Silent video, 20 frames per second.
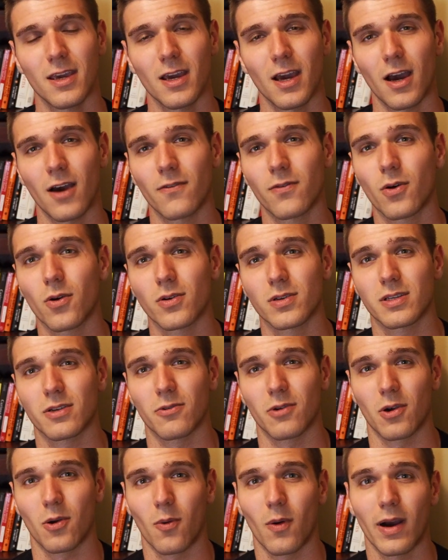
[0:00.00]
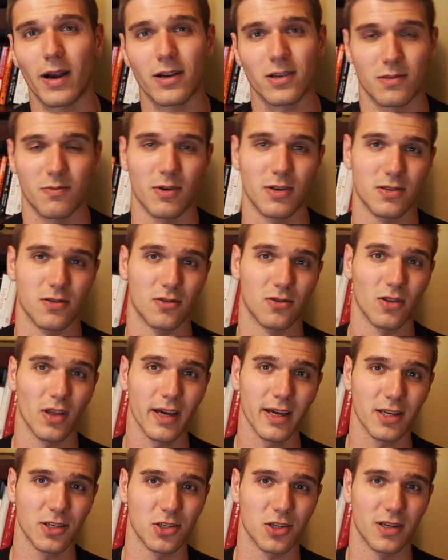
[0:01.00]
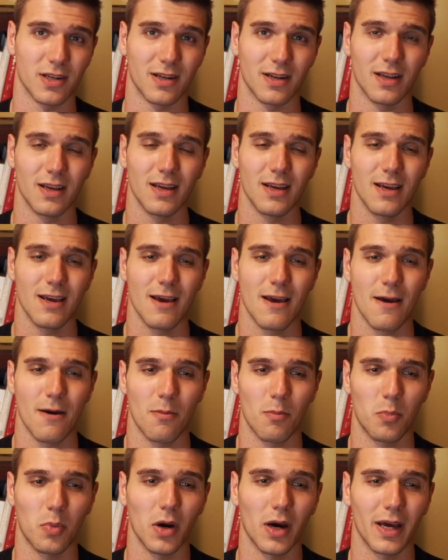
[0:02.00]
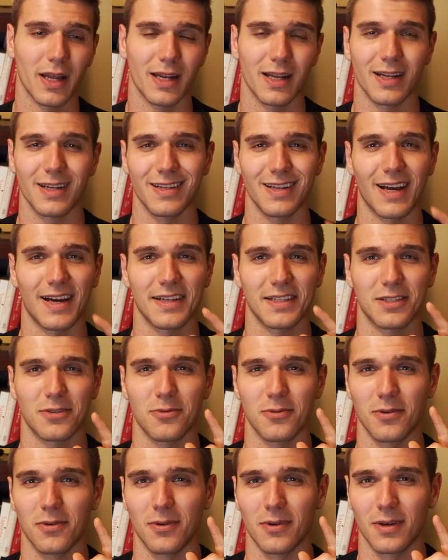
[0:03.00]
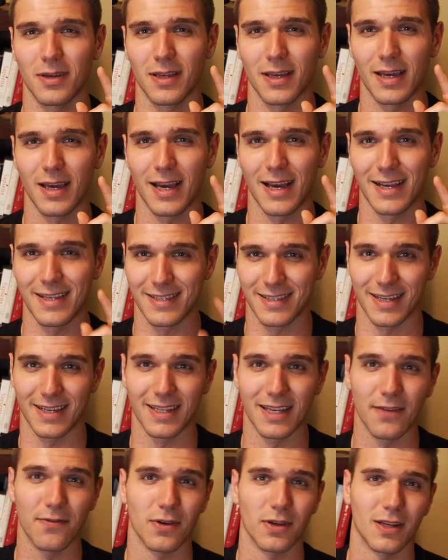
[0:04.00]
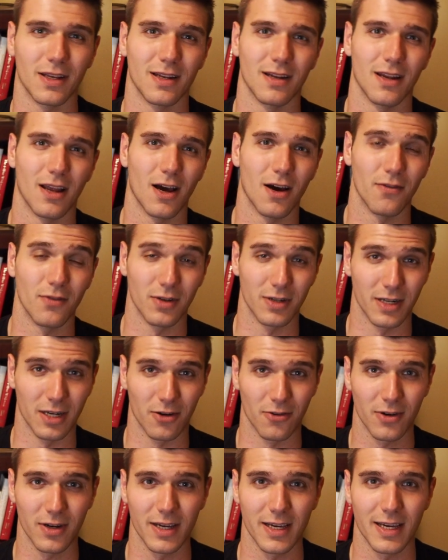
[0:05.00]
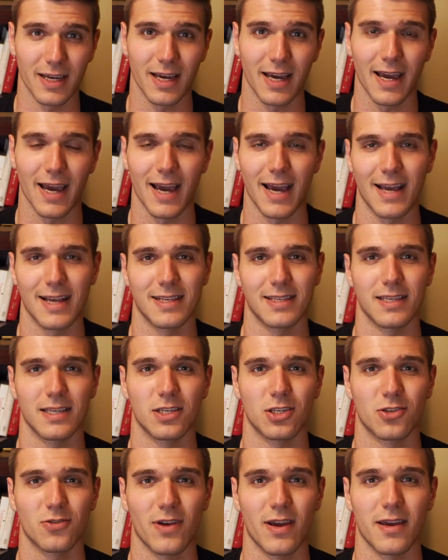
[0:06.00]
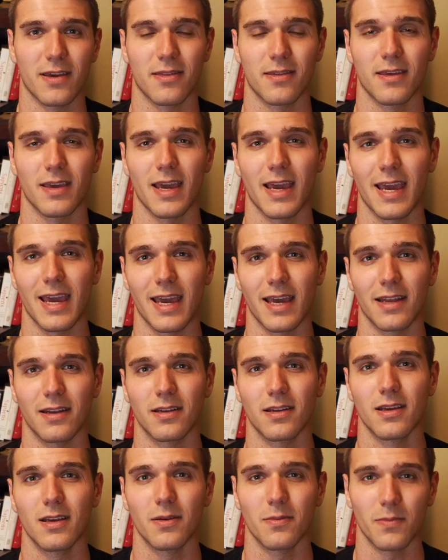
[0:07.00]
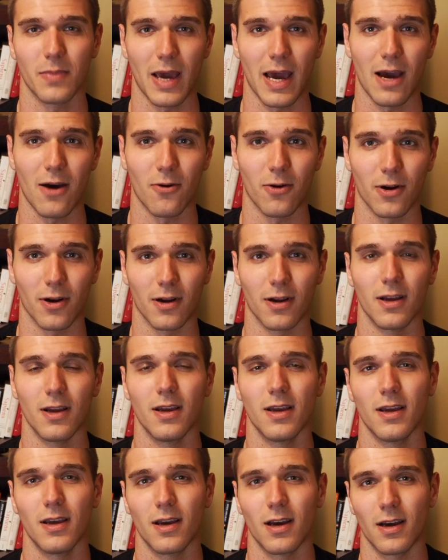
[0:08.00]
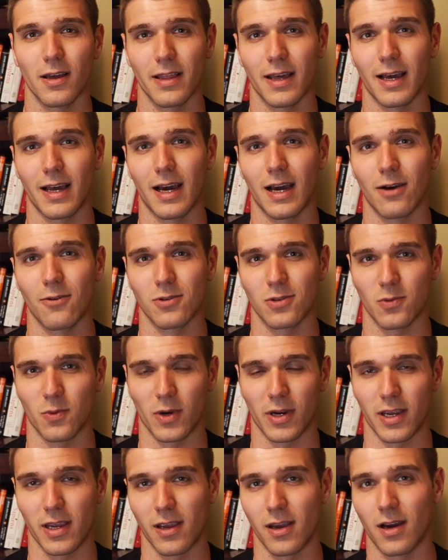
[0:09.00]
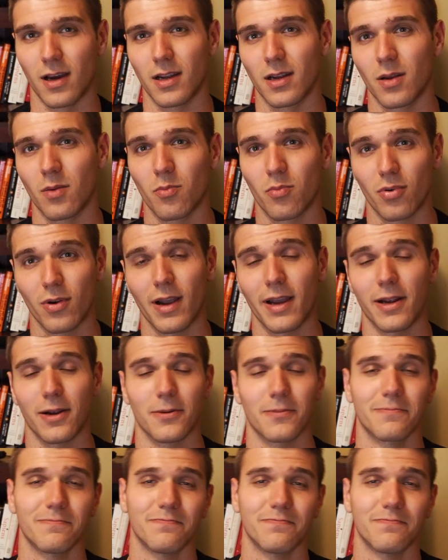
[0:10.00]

of course it requires muscle glycogen, but not to as significant of a degree as the strength and power that I was working on prior.